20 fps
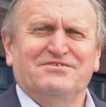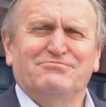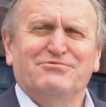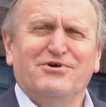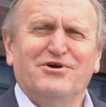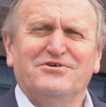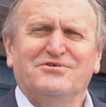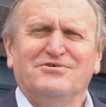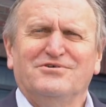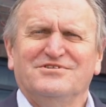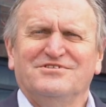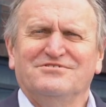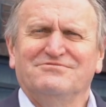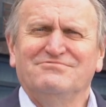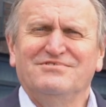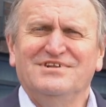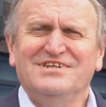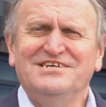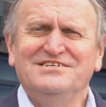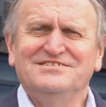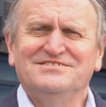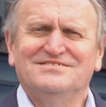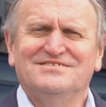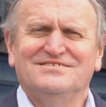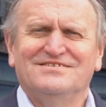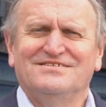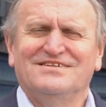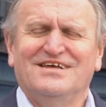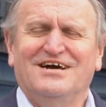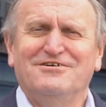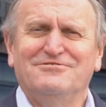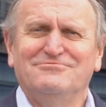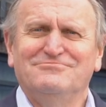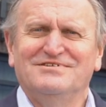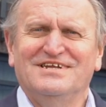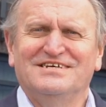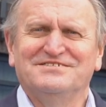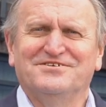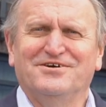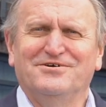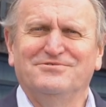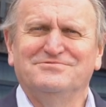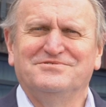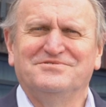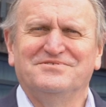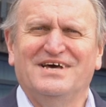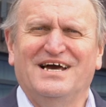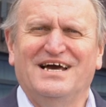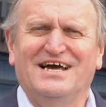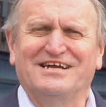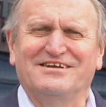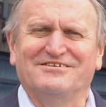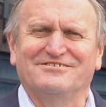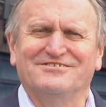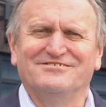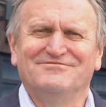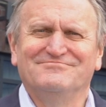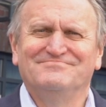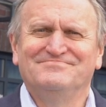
the work order released, now let's go to the hangar.